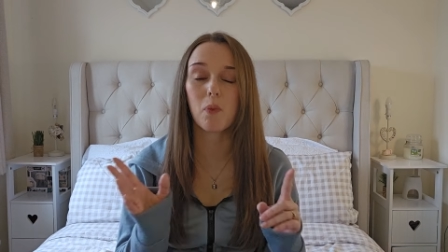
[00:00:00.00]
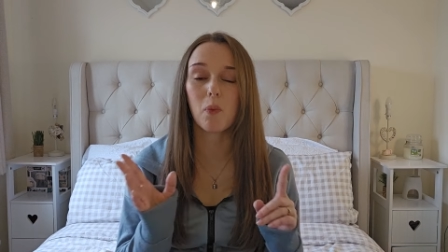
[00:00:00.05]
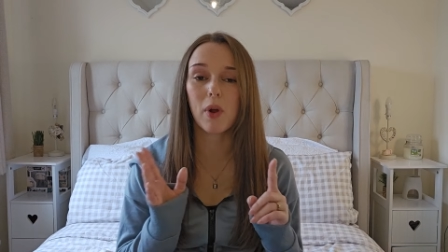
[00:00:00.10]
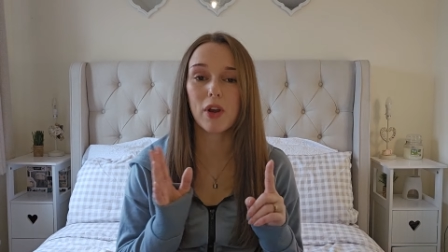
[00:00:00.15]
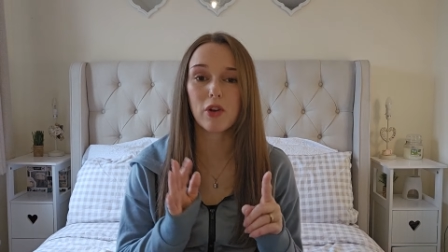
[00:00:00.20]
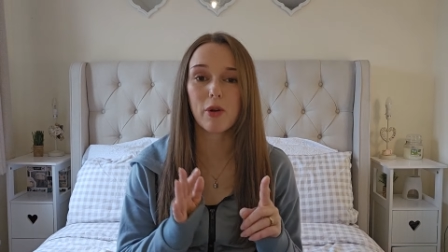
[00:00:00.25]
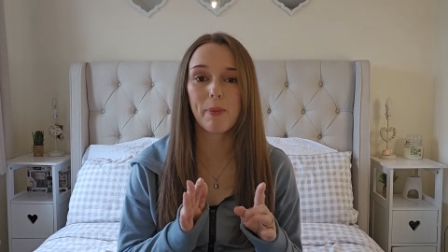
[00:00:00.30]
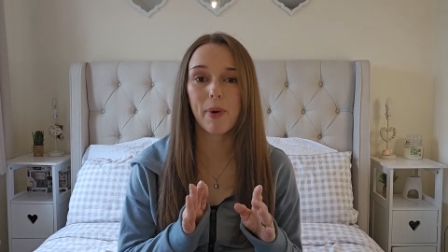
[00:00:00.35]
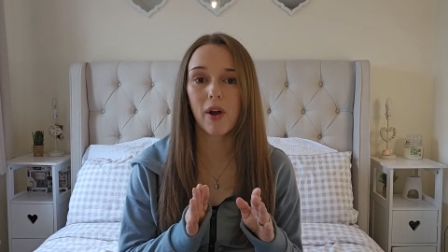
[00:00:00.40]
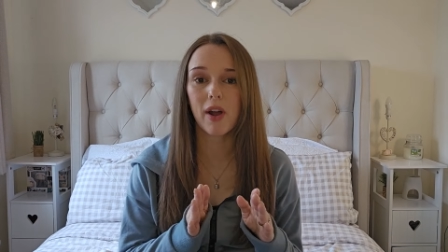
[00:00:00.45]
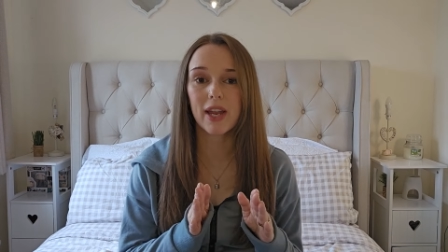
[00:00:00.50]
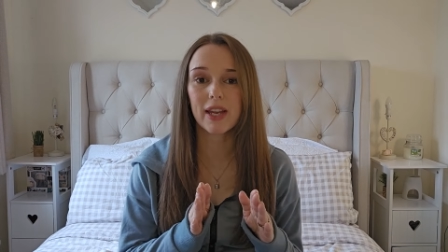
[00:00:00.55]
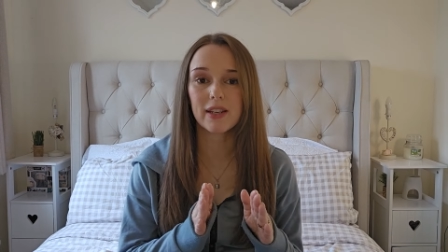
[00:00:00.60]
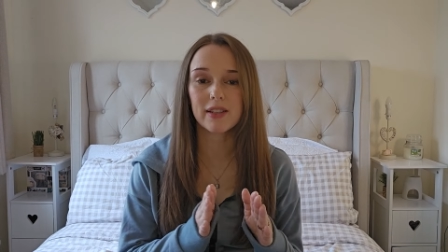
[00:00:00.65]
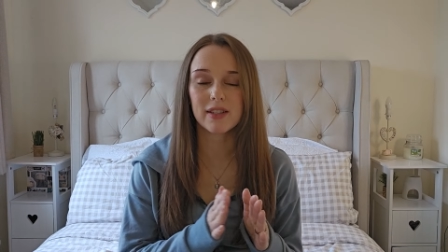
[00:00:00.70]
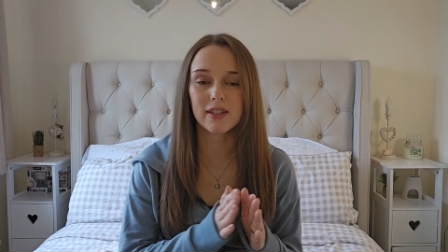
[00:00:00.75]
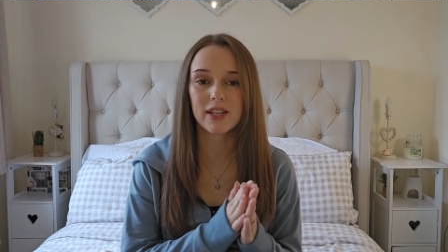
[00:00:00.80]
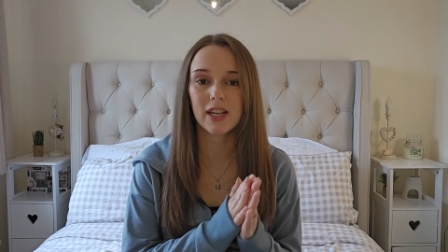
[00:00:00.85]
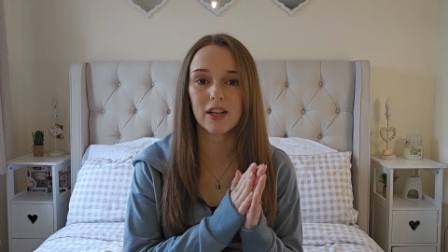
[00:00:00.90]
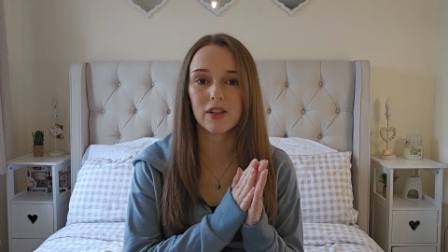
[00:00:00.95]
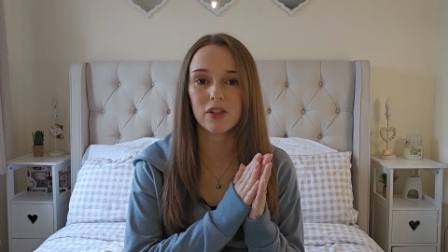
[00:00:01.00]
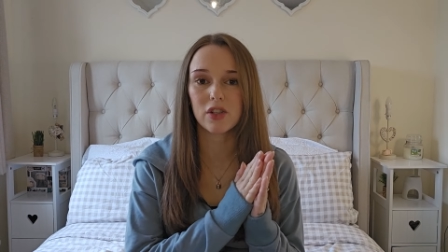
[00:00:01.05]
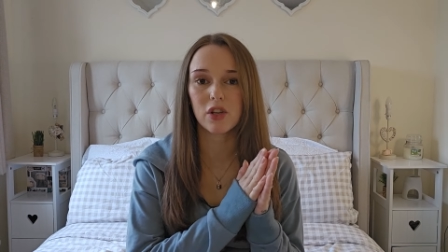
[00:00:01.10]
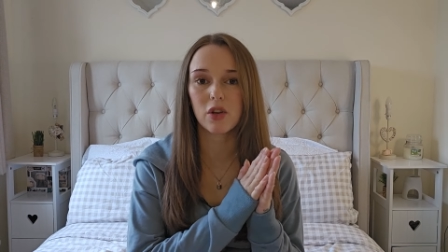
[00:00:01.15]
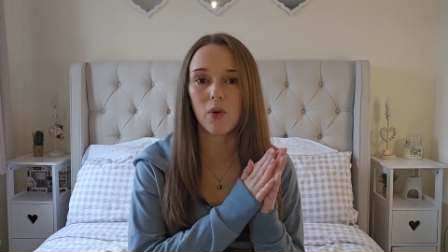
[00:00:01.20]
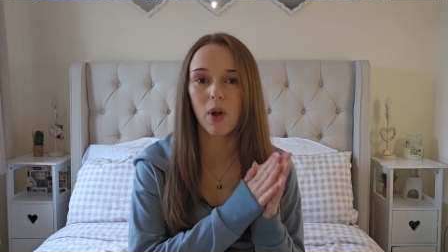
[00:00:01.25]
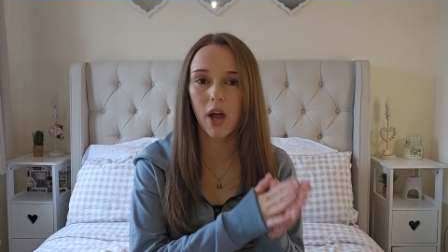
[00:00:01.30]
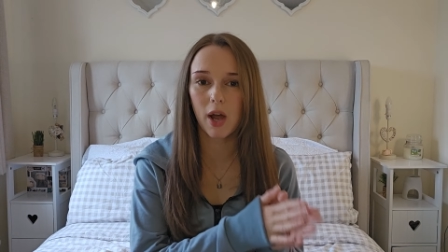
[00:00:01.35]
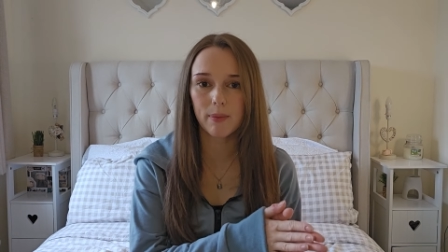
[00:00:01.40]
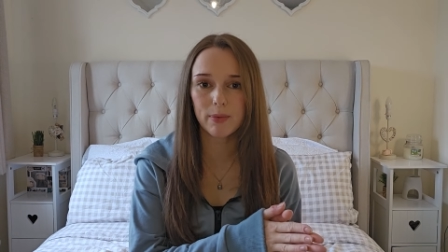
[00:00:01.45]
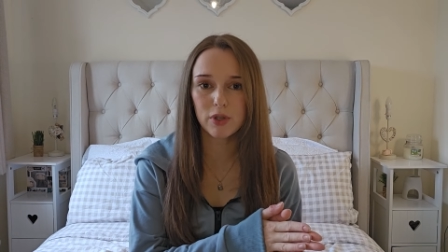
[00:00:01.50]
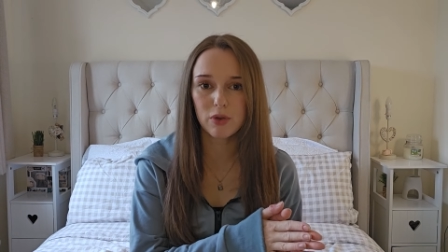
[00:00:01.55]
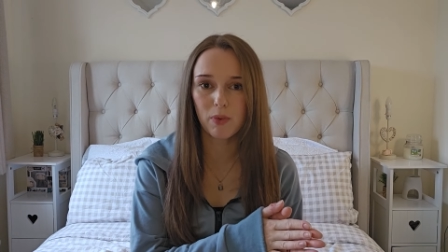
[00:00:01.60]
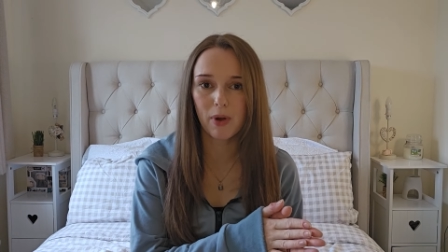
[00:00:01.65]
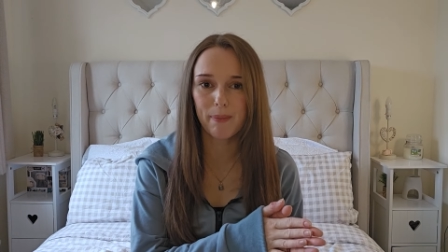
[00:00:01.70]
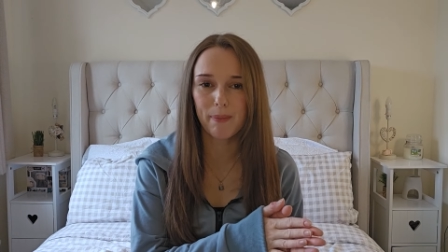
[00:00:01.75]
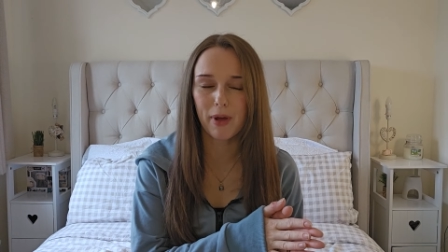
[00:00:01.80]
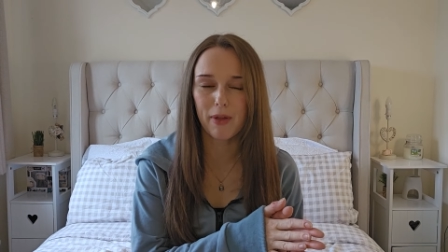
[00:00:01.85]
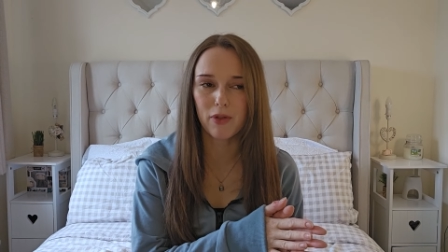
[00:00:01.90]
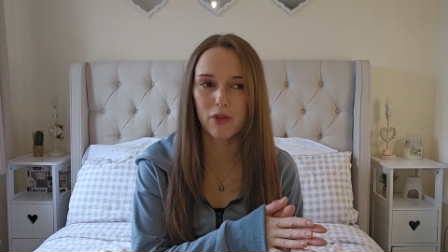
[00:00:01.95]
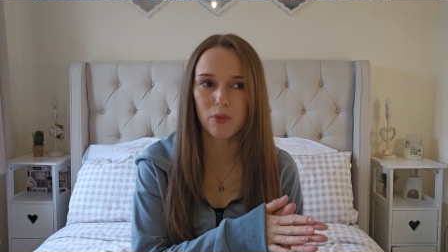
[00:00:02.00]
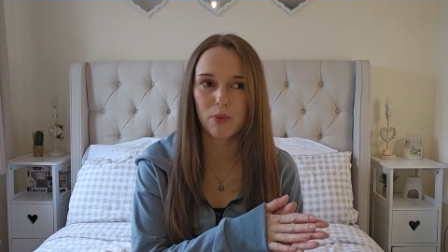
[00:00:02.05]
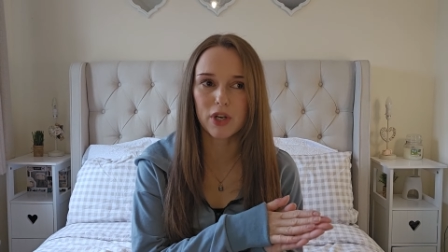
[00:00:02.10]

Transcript: When you're buying, stick to up to 1 month,